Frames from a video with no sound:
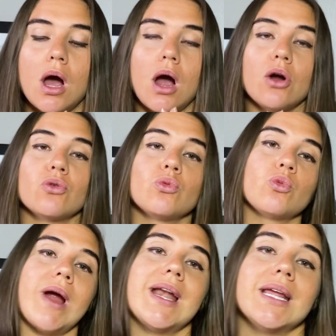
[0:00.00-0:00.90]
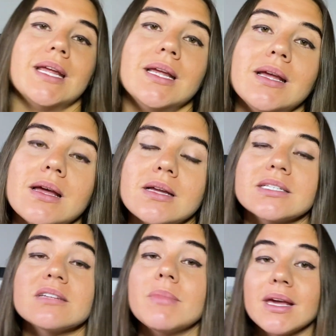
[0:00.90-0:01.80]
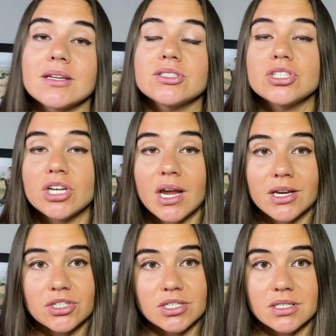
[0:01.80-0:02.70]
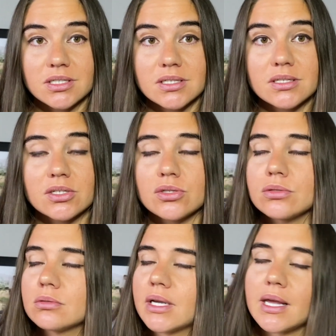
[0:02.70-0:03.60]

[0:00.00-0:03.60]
are ready to make changes to